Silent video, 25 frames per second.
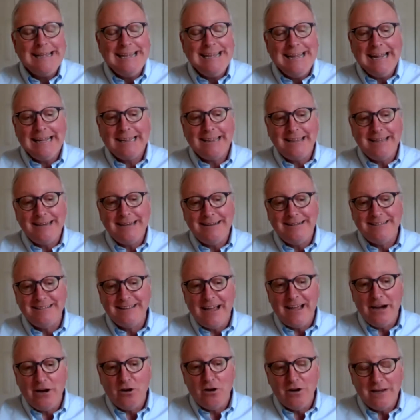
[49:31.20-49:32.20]
get the
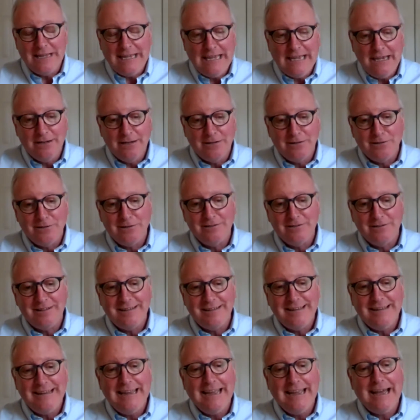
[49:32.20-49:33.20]
desired yields,
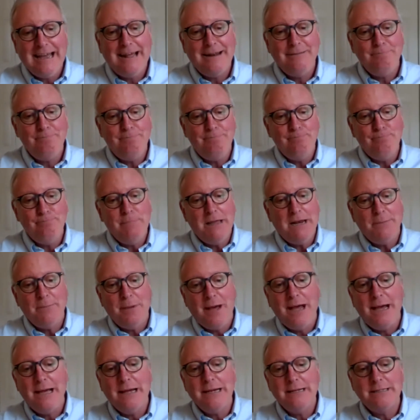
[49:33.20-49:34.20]
yet
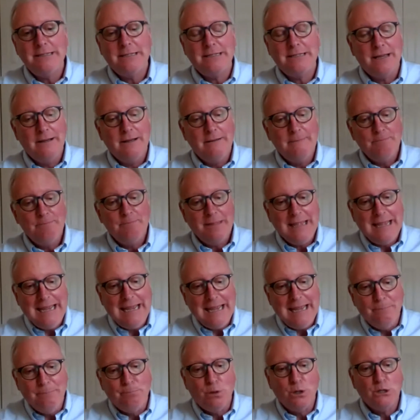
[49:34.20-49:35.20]
minimize
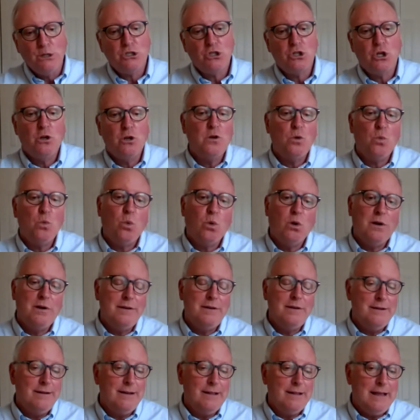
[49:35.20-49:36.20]
inputs so that
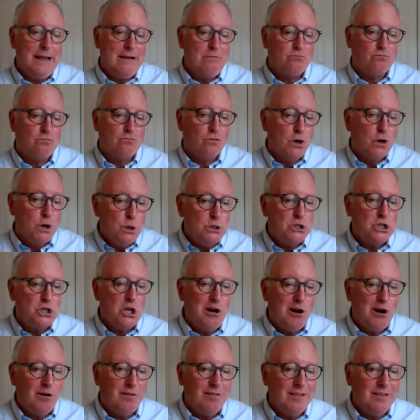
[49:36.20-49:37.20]
we're
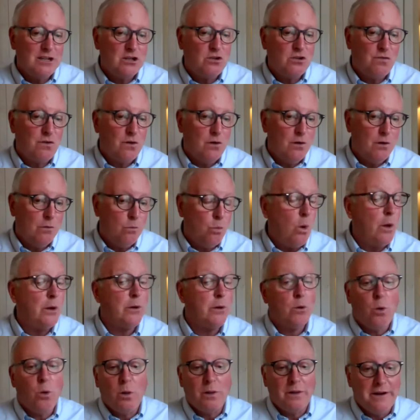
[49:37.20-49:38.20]
reducing our list for
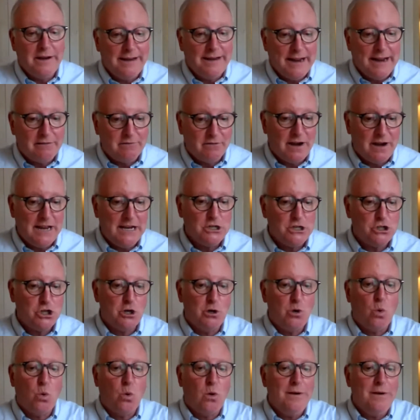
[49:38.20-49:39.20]
water quality
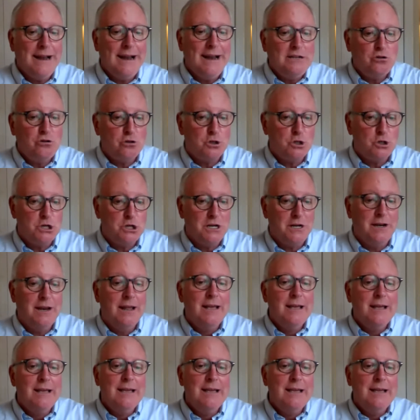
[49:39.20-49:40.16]
degradation or nitrogen